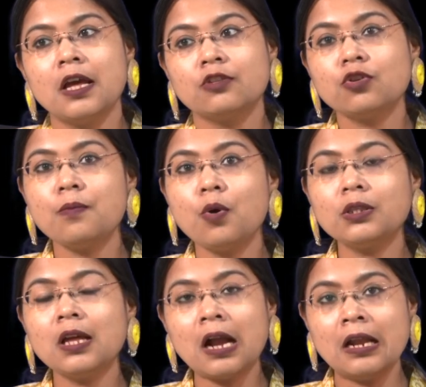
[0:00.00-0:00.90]
So, both
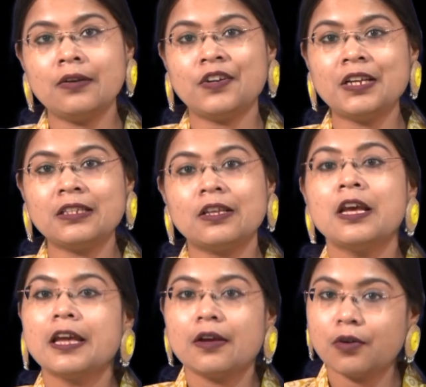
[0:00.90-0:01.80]
the countries
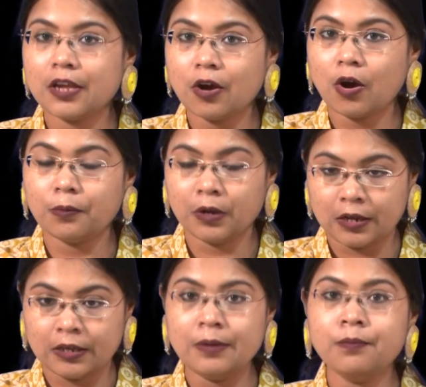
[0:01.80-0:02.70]

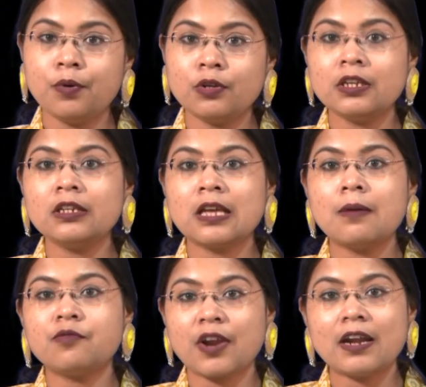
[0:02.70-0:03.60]
imposing
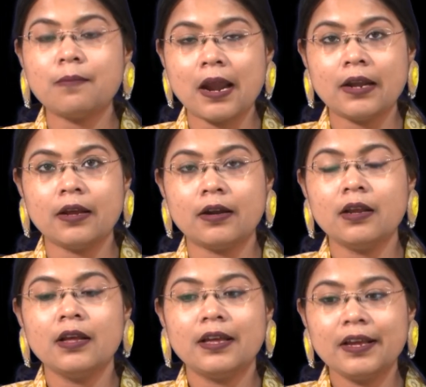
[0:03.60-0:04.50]
some trade barrier
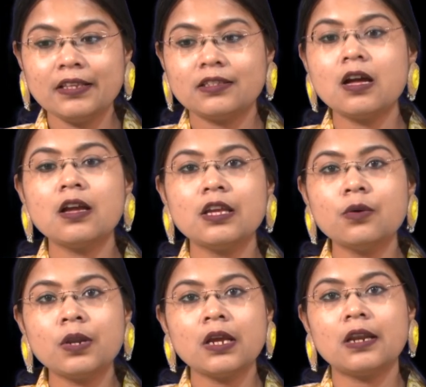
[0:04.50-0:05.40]
is the
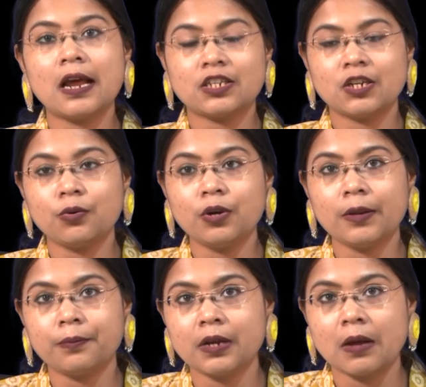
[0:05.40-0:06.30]
unique Nash
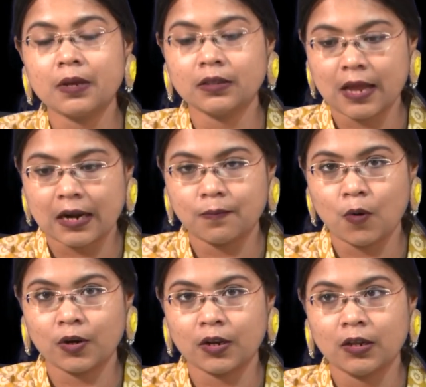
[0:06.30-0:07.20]
equilibrium in that
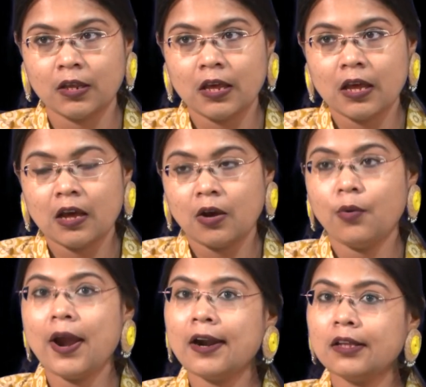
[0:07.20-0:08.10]
model,
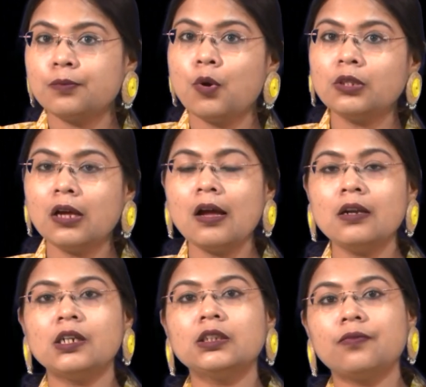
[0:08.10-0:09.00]
whereas both the
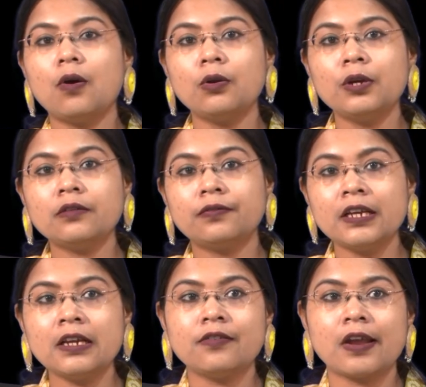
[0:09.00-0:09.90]
countries following
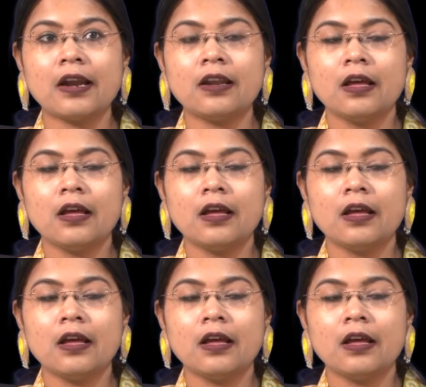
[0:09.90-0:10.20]
free trade